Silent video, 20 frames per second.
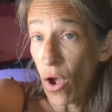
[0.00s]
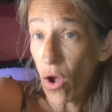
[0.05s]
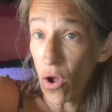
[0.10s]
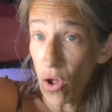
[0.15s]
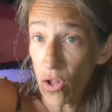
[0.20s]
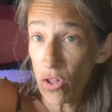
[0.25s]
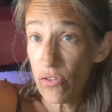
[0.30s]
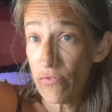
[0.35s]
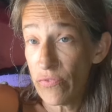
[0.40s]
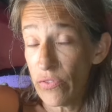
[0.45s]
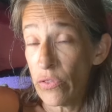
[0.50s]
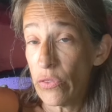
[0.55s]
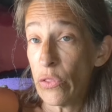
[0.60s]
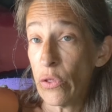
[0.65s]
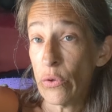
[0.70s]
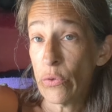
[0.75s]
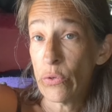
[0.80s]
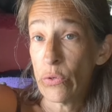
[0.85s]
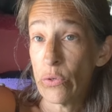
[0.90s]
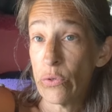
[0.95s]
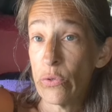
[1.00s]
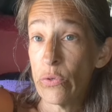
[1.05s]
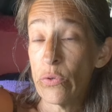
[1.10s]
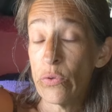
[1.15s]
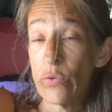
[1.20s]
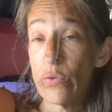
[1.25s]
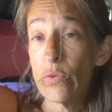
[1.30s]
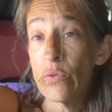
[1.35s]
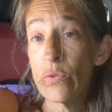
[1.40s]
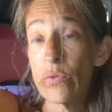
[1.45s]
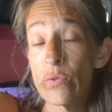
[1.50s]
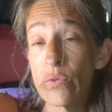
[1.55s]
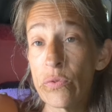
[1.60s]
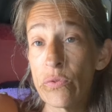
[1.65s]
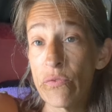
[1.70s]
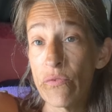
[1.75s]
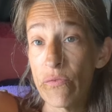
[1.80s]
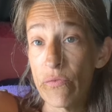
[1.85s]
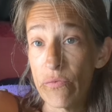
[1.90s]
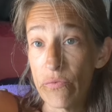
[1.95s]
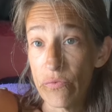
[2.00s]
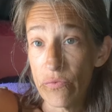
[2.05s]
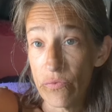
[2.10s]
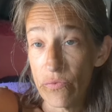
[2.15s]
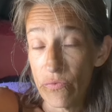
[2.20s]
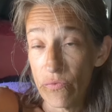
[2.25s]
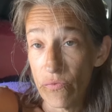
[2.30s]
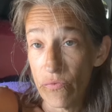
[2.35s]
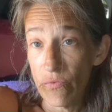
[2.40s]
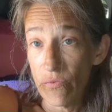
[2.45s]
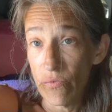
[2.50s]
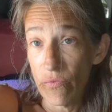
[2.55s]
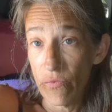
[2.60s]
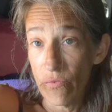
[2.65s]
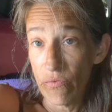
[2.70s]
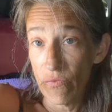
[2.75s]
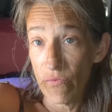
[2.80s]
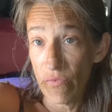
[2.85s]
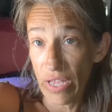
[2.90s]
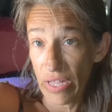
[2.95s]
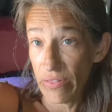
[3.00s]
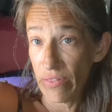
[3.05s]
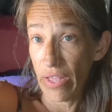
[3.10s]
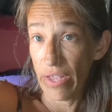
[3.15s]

all of the local van